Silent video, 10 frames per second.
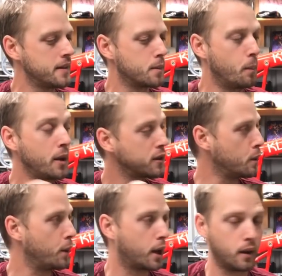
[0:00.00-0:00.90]
mostly
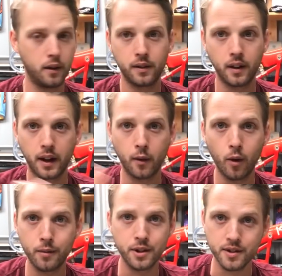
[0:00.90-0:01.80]
because, like, why
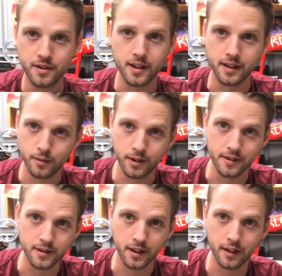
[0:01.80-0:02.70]
don't we just stick to one
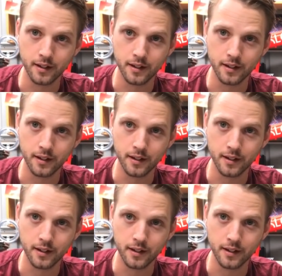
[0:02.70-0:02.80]
style?